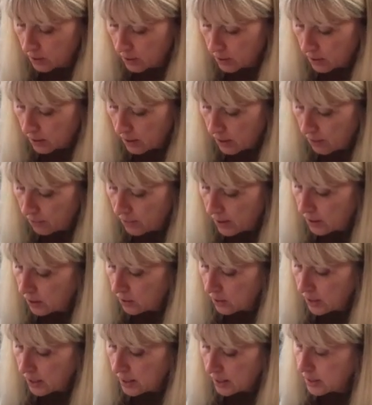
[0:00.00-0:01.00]
If I look
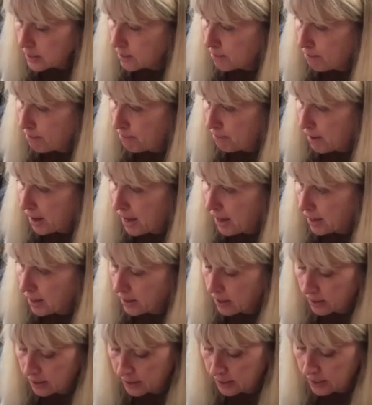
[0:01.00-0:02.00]
at this back
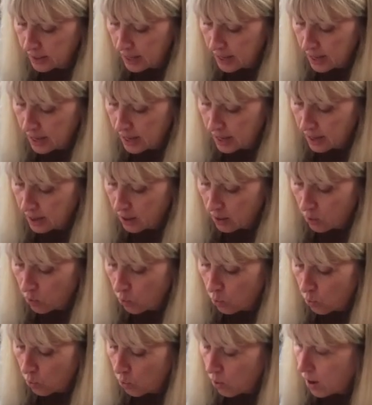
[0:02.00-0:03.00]
leg,
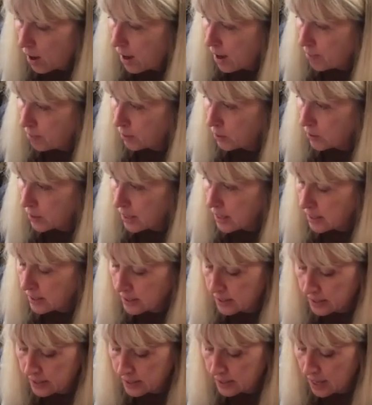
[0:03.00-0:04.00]
I'm looking to
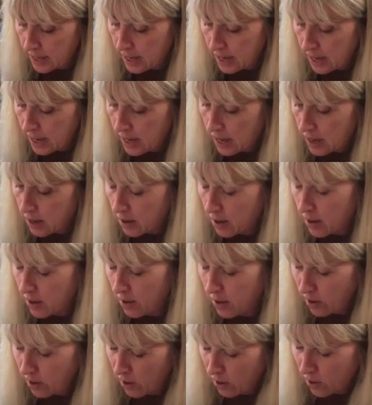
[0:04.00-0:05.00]
say,
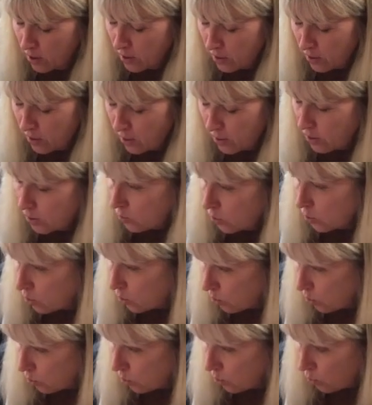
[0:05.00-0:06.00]

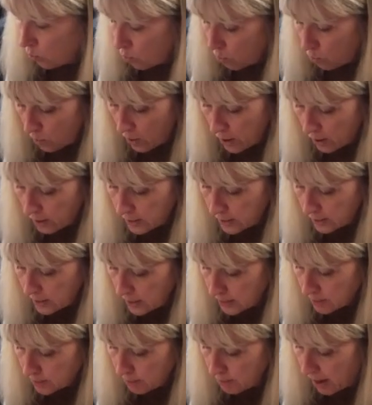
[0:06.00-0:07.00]
where does his
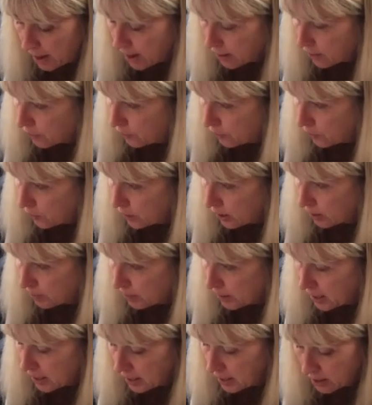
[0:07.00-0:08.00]
back foot up
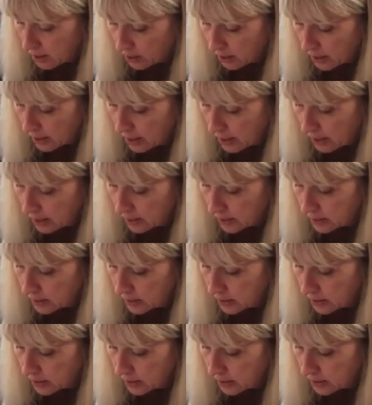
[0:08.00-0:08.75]
here hit